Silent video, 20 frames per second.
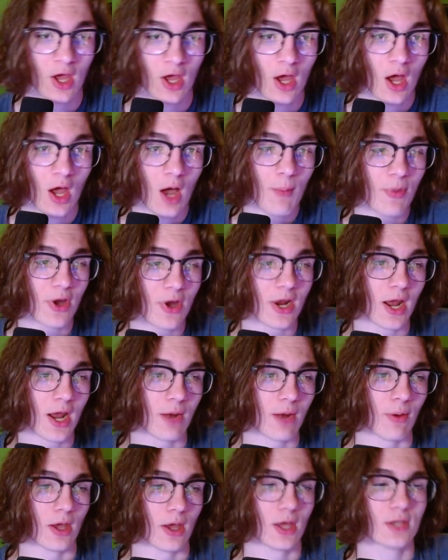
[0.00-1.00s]
But
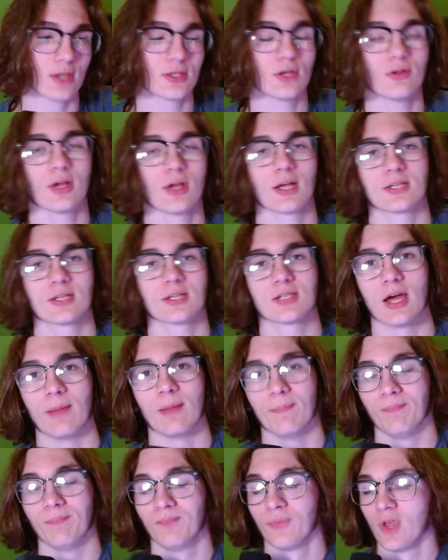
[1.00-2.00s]
anyway, until next time,
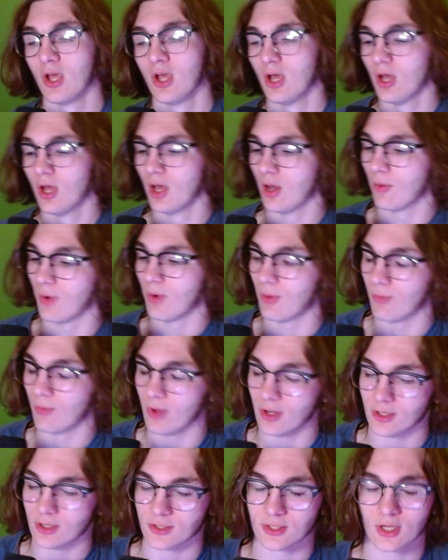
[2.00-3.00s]
when we
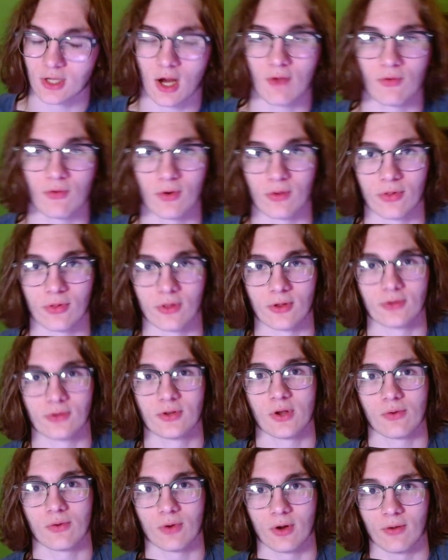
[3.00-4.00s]
discover the
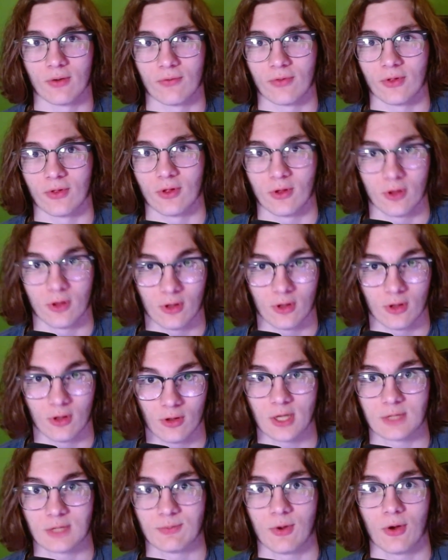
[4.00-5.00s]
secret of the
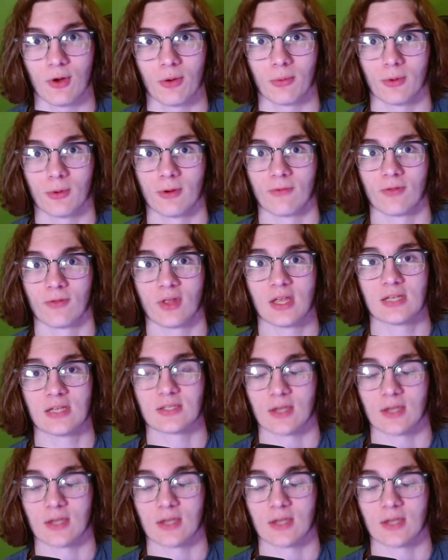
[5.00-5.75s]
Lost Pyramid of Giza,